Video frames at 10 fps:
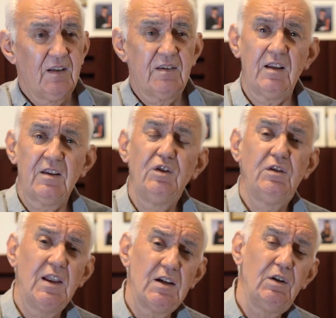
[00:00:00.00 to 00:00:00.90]

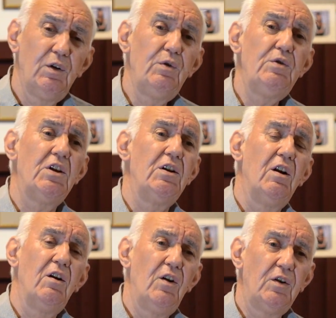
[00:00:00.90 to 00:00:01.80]
that they're losing
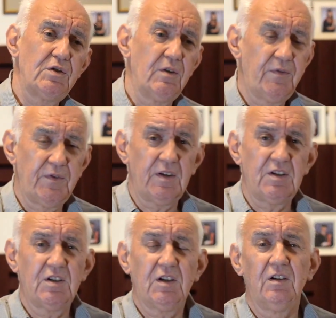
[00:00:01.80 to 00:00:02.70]
a lot of the
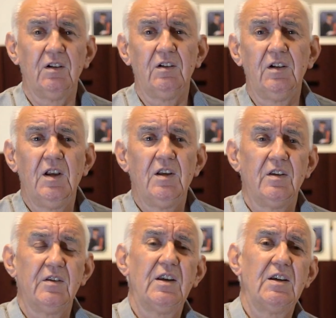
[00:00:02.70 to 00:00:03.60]
signal
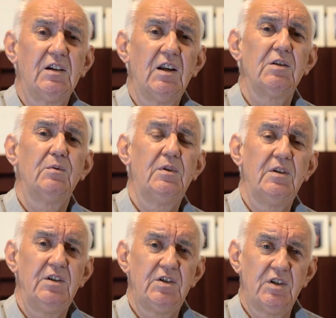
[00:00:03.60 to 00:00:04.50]
that they could
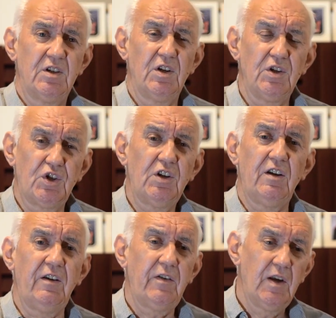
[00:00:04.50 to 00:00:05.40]
otherwise uh,
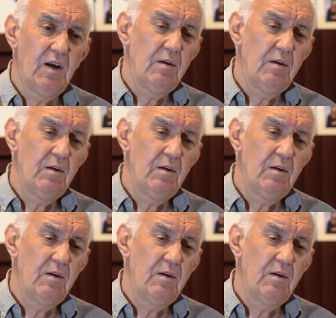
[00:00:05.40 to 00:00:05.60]
achieve